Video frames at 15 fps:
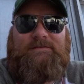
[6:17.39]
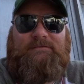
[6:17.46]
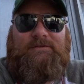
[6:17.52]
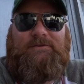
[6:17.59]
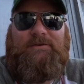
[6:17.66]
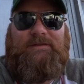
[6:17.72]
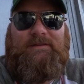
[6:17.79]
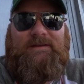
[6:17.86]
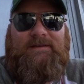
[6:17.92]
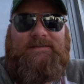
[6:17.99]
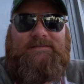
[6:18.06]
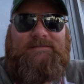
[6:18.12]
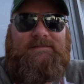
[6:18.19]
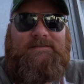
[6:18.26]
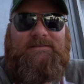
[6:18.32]
of doing
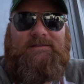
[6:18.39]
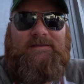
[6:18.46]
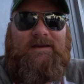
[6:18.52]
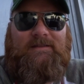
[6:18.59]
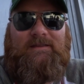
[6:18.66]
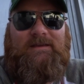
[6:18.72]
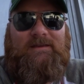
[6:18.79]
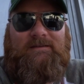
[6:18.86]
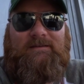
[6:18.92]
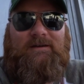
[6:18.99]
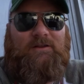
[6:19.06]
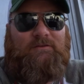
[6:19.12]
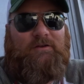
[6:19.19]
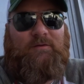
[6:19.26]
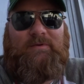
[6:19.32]
this. I think
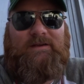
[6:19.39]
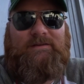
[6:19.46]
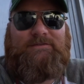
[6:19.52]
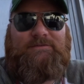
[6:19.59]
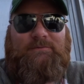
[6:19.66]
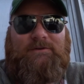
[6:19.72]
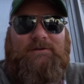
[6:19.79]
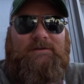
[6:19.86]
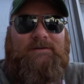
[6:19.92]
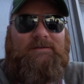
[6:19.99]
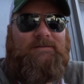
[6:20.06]
all of our parents were.